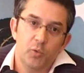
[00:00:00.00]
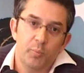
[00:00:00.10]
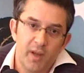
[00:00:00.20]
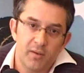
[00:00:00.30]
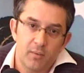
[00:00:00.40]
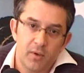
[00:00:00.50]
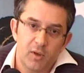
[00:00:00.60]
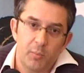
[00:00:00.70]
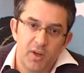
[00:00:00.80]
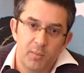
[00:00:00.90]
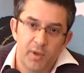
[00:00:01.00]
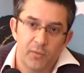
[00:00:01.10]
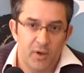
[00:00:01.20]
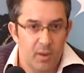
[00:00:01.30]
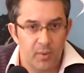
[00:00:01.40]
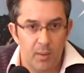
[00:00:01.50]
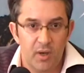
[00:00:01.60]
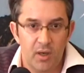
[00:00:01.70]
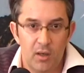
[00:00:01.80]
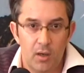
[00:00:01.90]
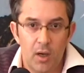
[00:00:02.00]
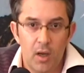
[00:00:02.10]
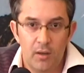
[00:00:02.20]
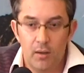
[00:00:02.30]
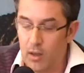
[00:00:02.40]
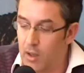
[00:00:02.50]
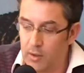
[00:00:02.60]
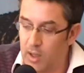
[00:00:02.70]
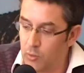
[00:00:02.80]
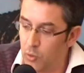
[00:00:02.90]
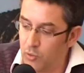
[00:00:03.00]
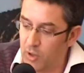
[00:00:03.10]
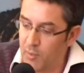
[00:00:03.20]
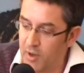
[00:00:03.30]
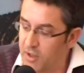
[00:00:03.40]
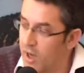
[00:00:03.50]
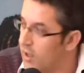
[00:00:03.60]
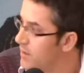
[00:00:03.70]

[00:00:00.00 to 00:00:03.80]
to pay the bill for them coming here to Guimarães.